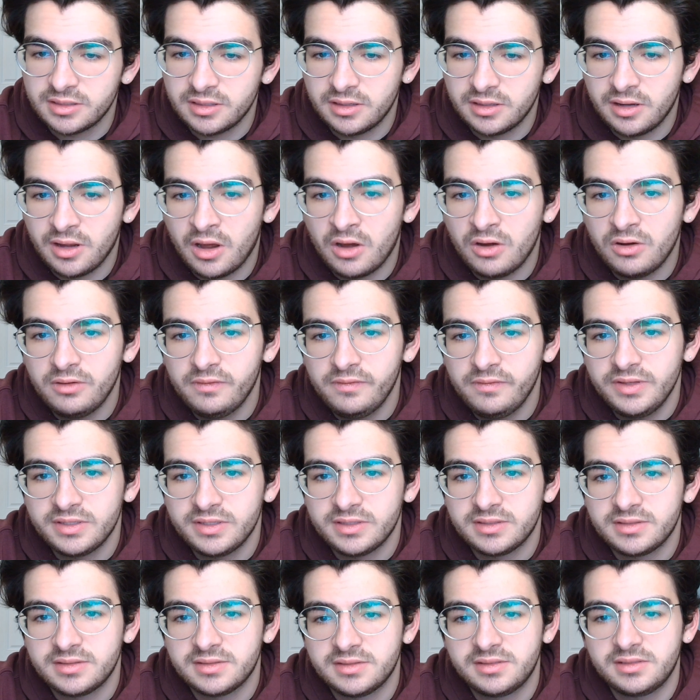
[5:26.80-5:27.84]
all of
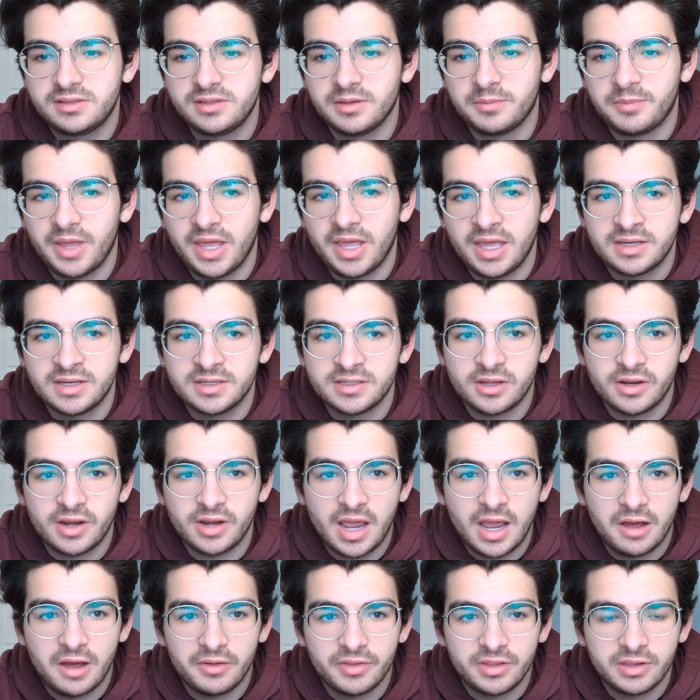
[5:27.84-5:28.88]
this depends on
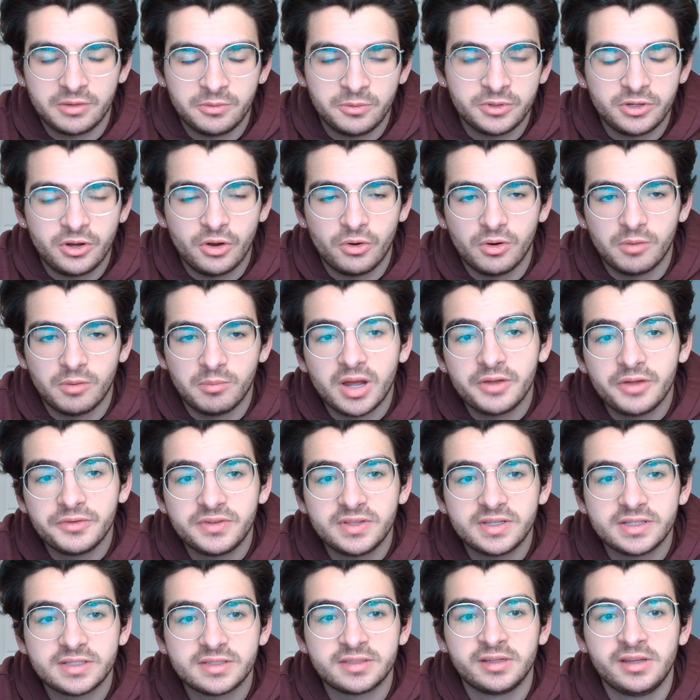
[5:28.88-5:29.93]
how they would go about
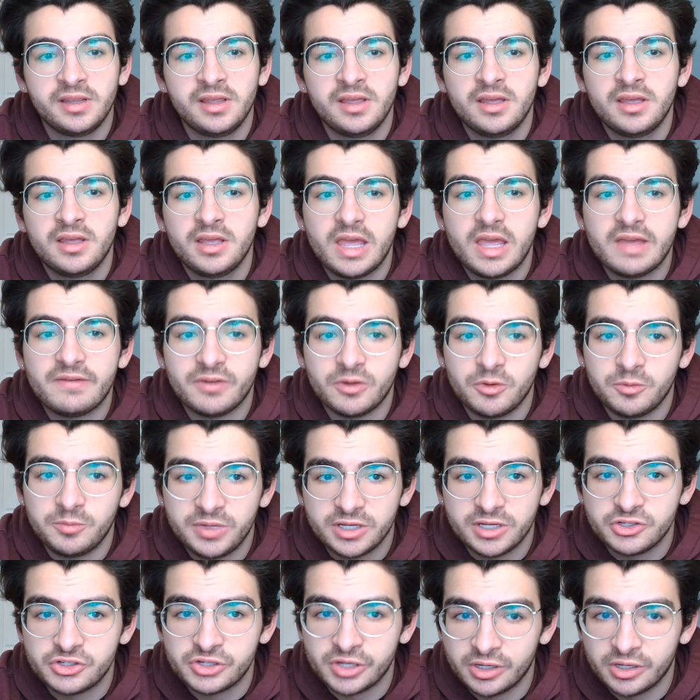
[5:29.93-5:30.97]
this. If it would be
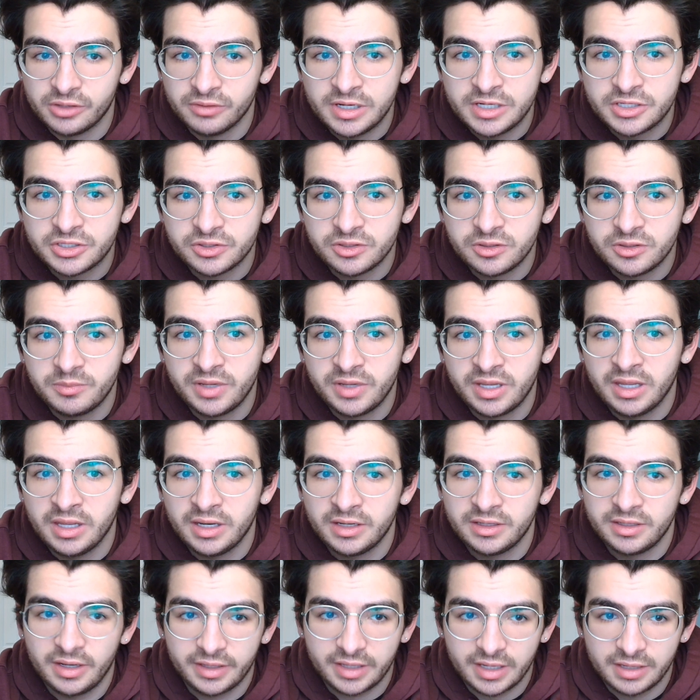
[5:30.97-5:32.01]
a generational
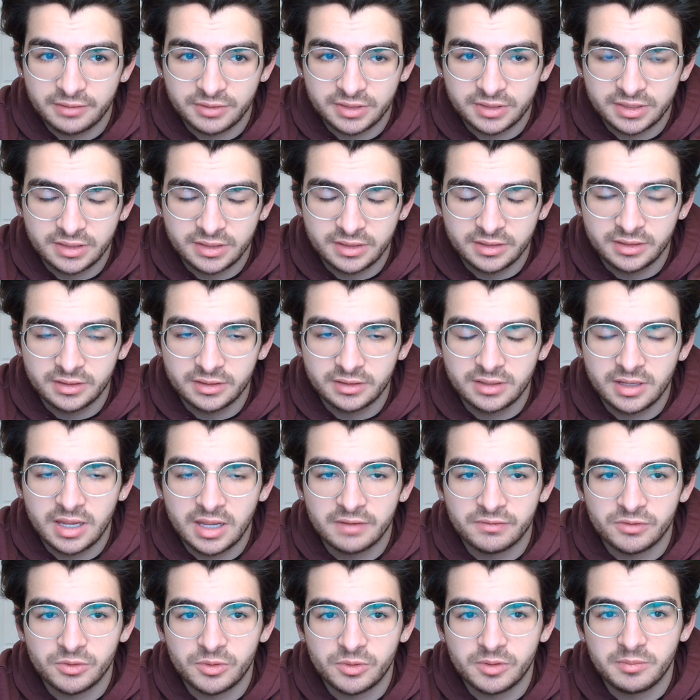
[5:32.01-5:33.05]
ban, like
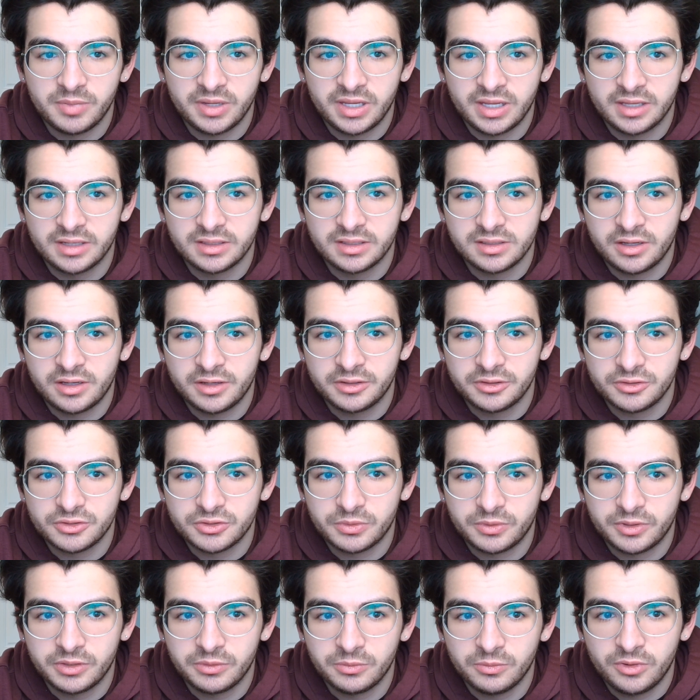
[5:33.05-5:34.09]
everyone banned under
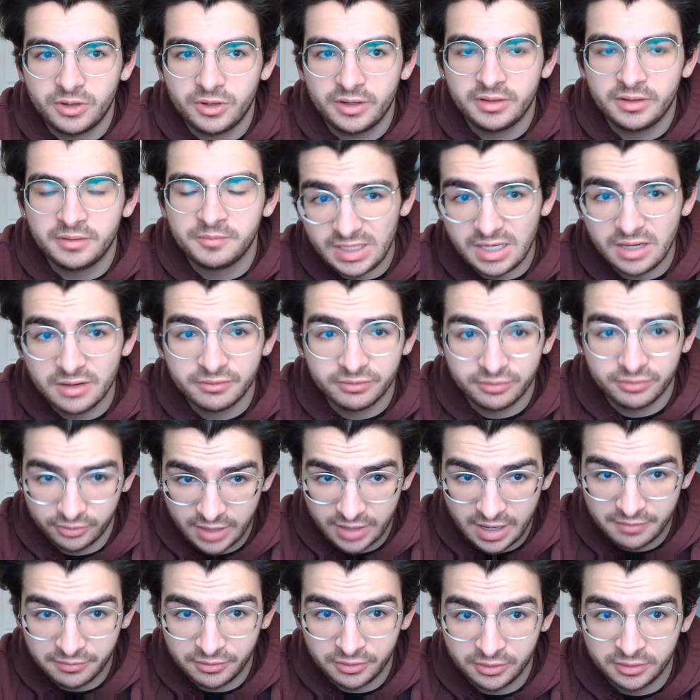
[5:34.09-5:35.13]
21
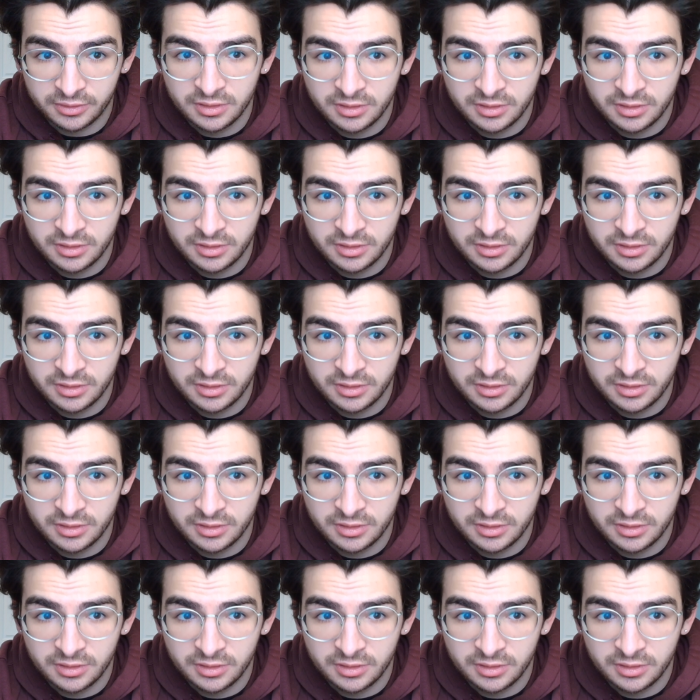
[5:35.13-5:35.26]
forever,